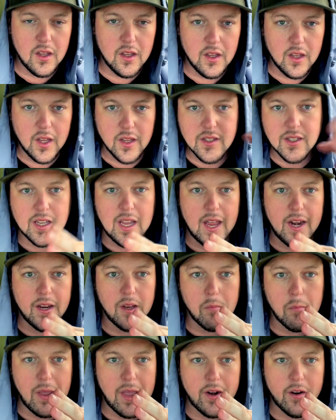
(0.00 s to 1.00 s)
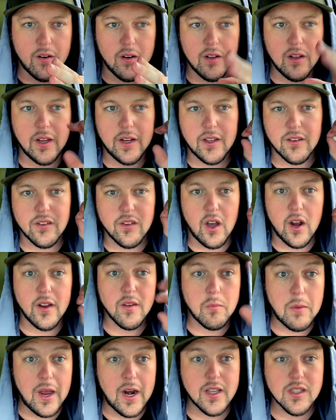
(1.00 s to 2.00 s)
it's getting better. Like it's not
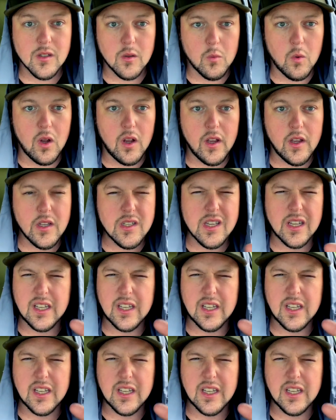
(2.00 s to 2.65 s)
as bad as it was.